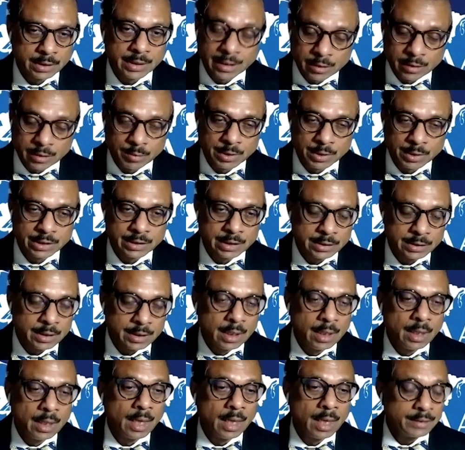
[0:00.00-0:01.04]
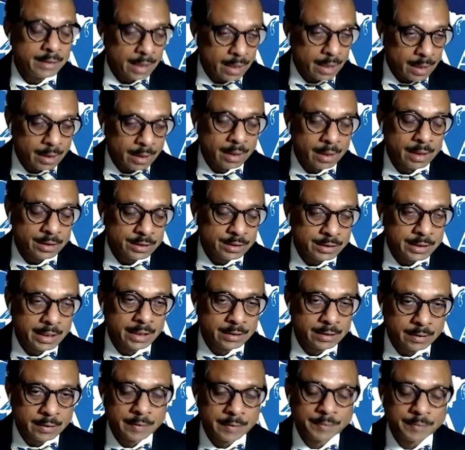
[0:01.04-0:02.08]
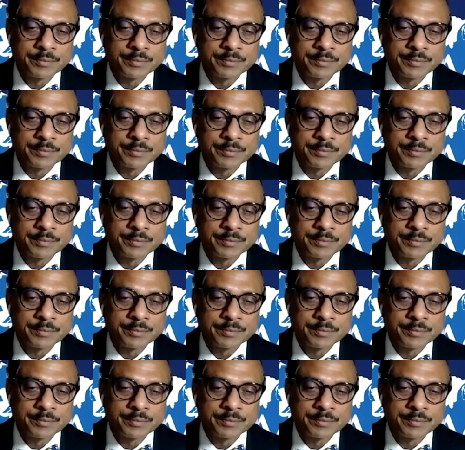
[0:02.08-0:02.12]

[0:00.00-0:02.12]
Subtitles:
Health Minister, and Telangana states.